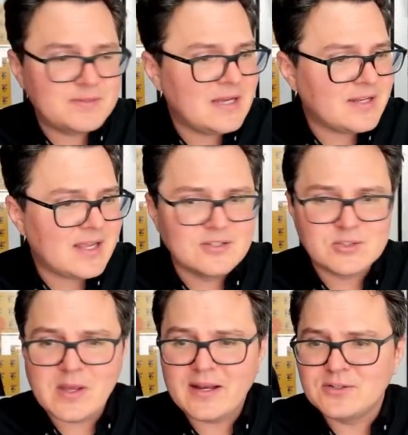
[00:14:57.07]
Fidelity
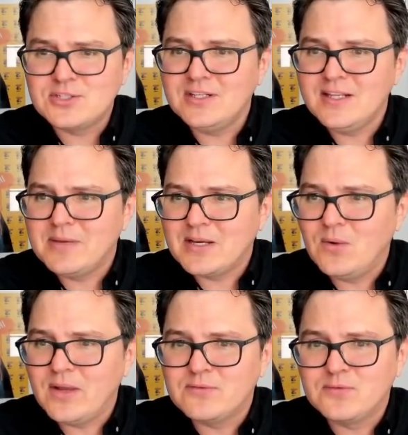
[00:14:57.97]
also out here shilling
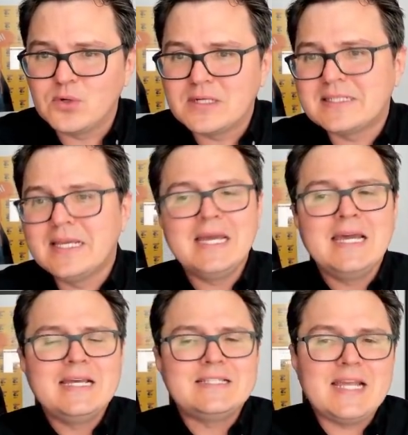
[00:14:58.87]
Bitcoin for us,
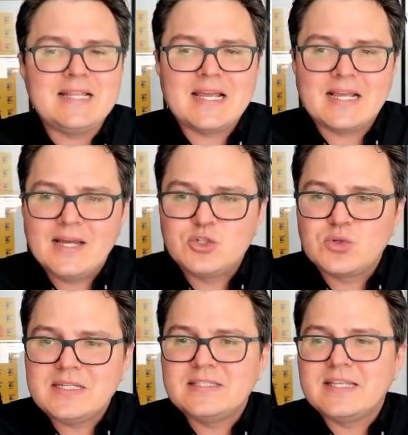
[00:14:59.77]
saying that
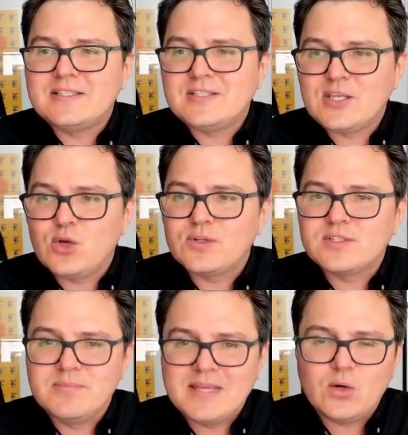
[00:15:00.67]
countries that secure
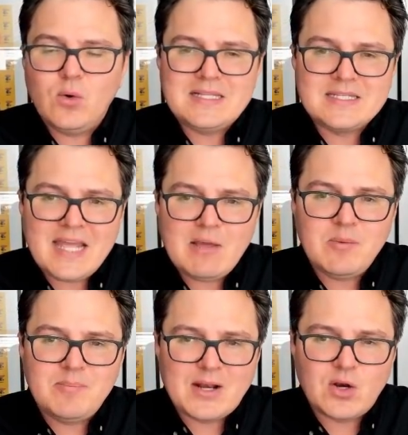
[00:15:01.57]
some Bitcoin today
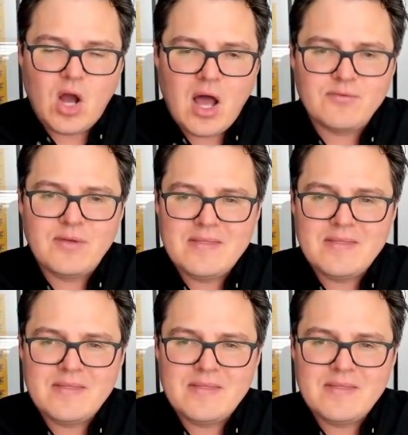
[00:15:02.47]
will be better off